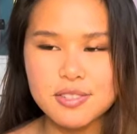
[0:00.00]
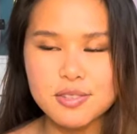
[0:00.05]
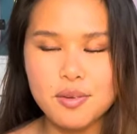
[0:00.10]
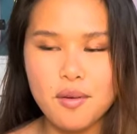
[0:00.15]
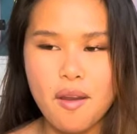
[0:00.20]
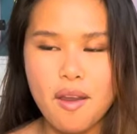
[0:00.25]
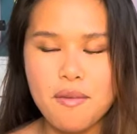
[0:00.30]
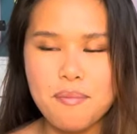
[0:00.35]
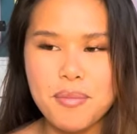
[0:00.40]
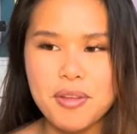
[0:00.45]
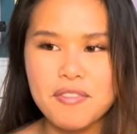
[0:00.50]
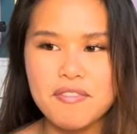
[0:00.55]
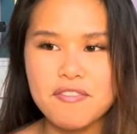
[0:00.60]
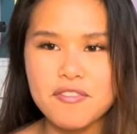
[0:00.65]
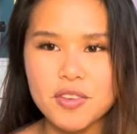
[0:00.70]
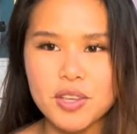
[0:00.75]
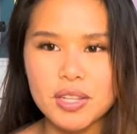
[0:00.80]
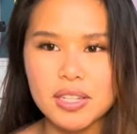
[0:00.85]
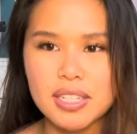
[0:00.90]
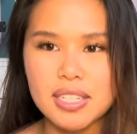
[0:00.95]
So I've been
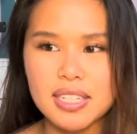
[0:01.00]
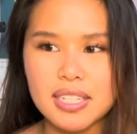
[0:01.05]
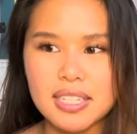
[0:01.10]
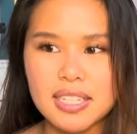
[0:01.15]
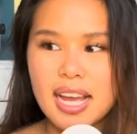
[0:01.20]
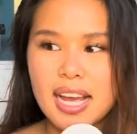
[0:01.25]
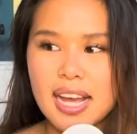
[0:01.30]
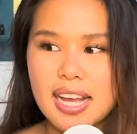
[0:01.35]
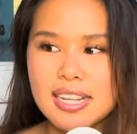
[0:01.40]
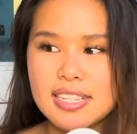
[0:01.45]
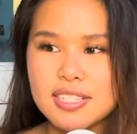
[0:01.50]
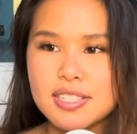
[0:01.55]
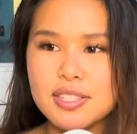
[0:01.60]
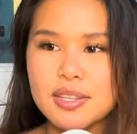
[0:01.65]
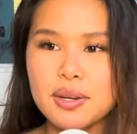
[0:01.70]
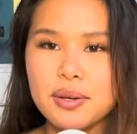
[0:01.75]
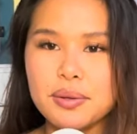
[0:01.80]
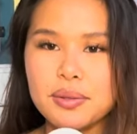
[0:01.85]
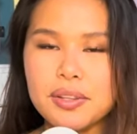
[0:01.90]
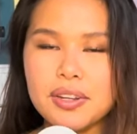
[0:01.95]
feeling as
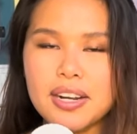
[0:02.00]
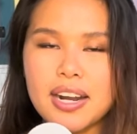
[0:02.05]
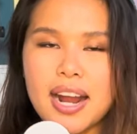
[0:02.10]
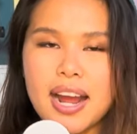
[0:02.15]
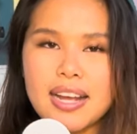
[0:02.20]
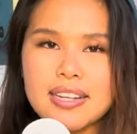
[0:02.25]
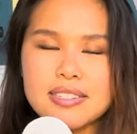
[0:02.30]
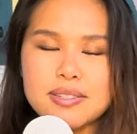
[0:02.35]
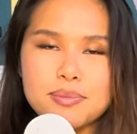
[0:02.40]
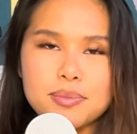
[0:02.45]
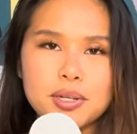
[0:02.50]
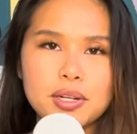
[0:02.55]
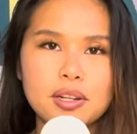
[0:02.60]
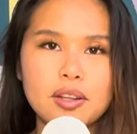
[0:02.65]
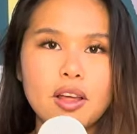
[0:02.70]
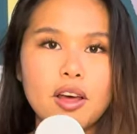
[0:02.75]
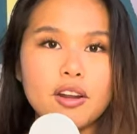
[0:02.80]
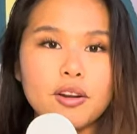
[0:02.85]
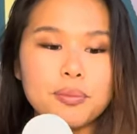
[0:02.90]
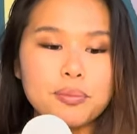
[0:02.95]
though there hasn't been a
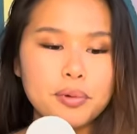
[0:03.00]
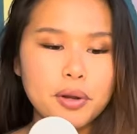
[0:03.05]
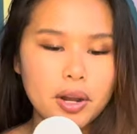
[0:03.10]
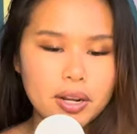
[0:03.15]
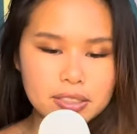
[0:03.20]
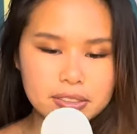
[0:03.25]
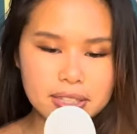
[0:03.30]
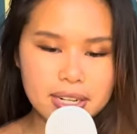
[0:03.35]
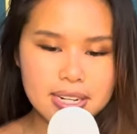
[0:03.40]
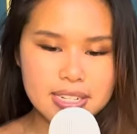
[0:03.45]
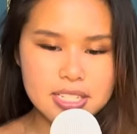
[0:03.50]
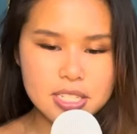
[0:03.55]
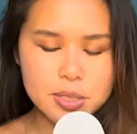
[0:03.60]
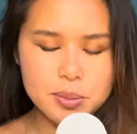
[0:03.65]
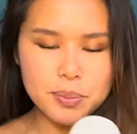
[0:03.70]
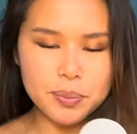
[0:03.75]
lot of progress,